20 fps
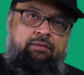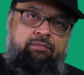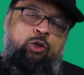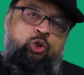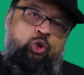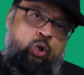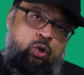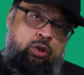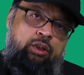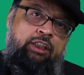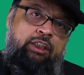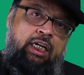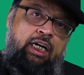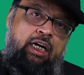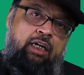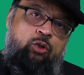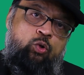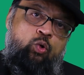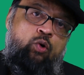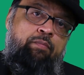So there
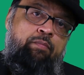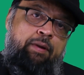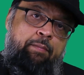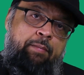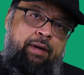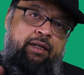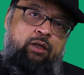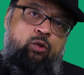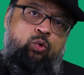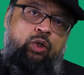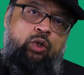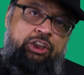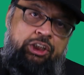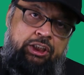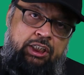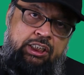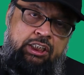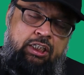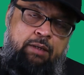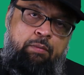could be many
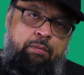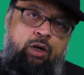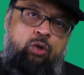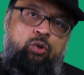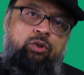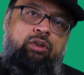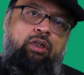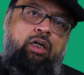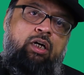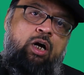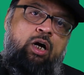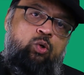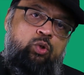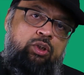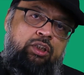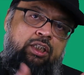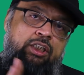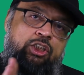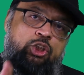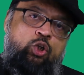questions around
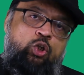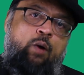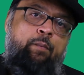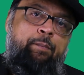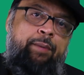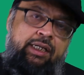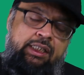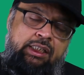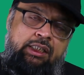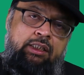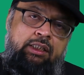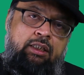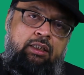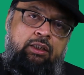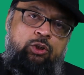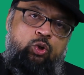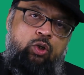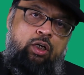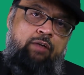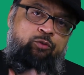these topics.
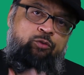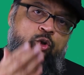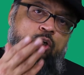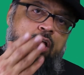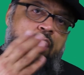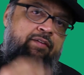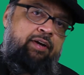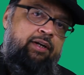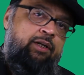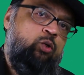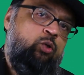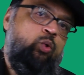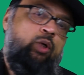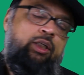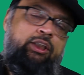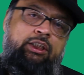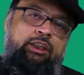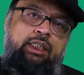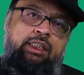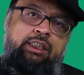So if you have any
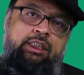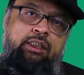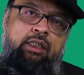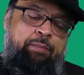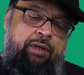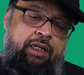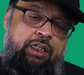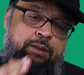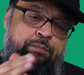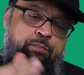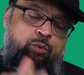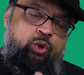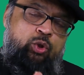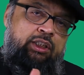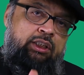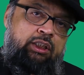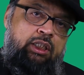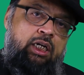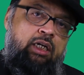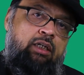questions, please put
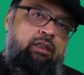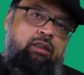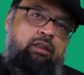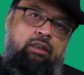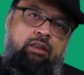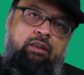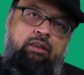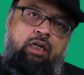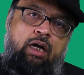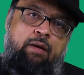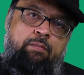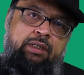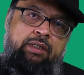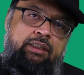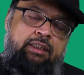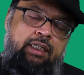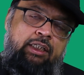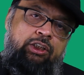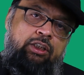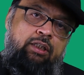in the comment
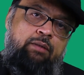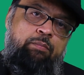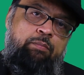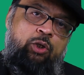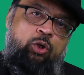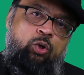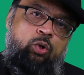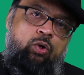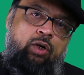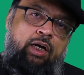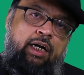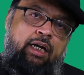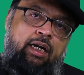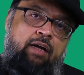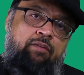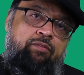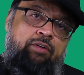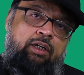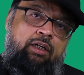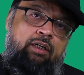section below and I
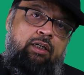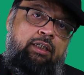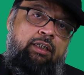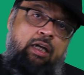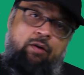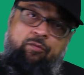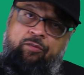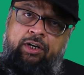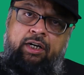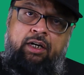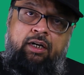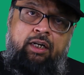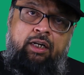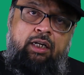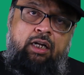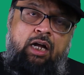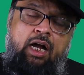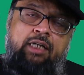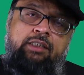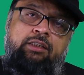will definitely
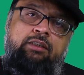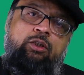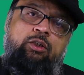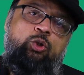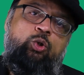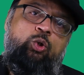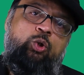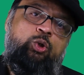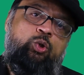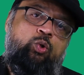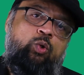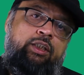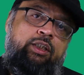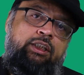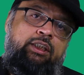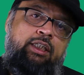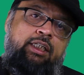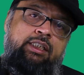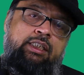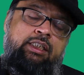answer those
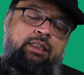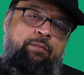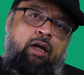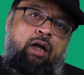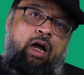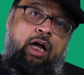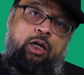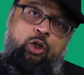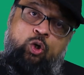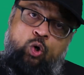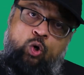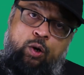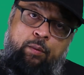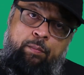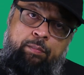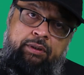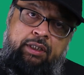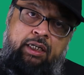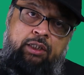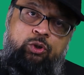questions. I
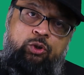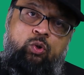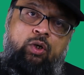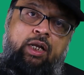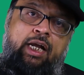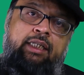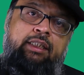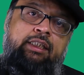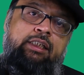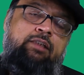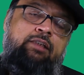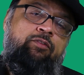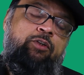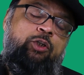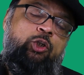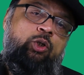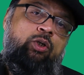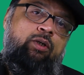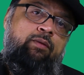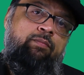hope that you like this
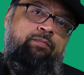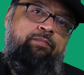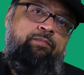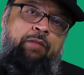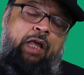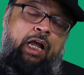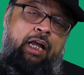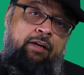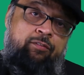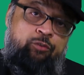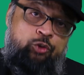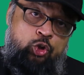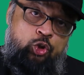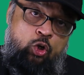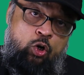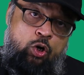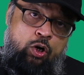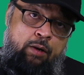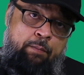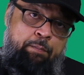video. If
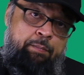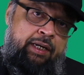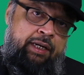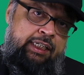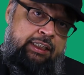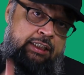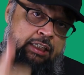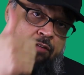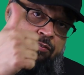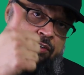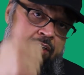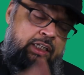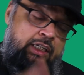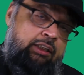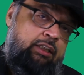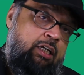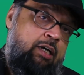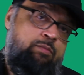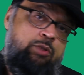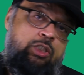so, please give it a
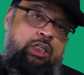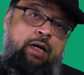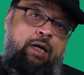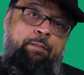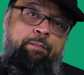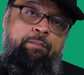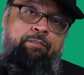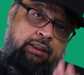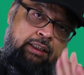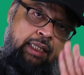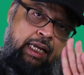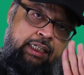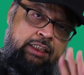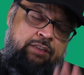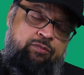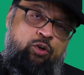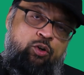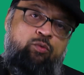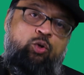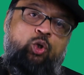thumbs up. Thanks
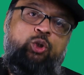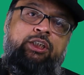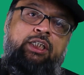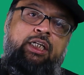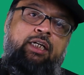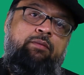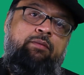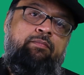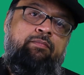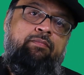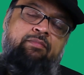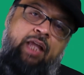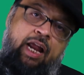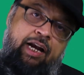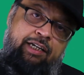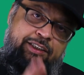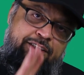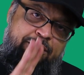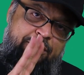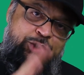for watching
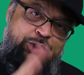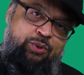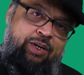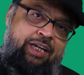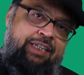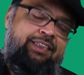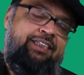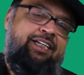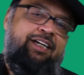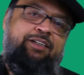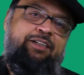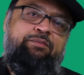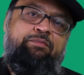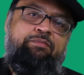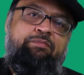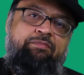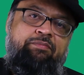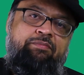and see you next time.